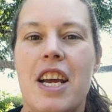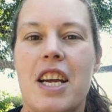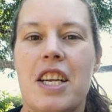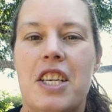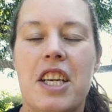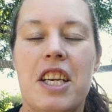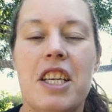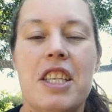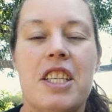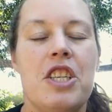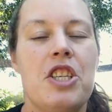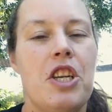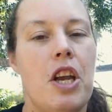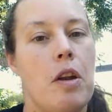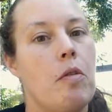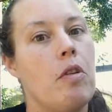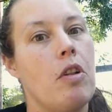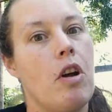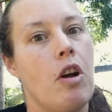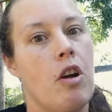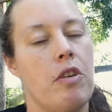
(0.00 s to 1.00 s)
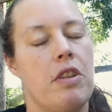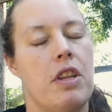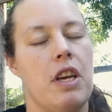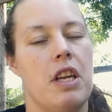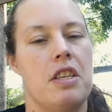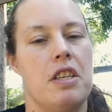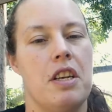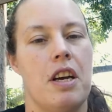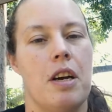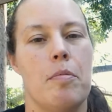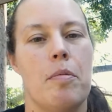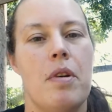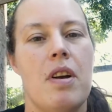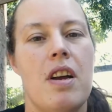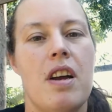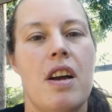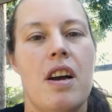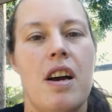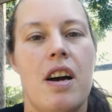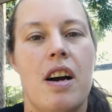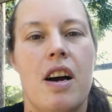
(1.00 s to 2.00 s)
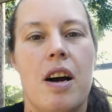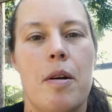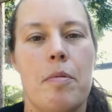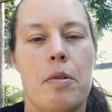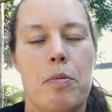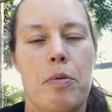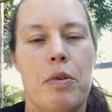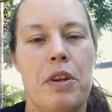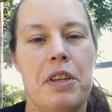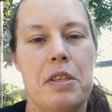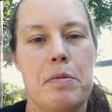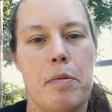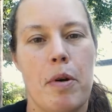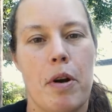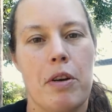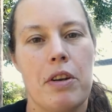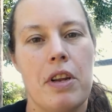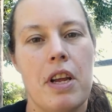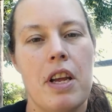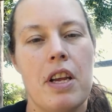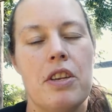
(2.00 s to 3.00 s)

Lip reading: Chickens in general aren't that dumb. They're pretty smart.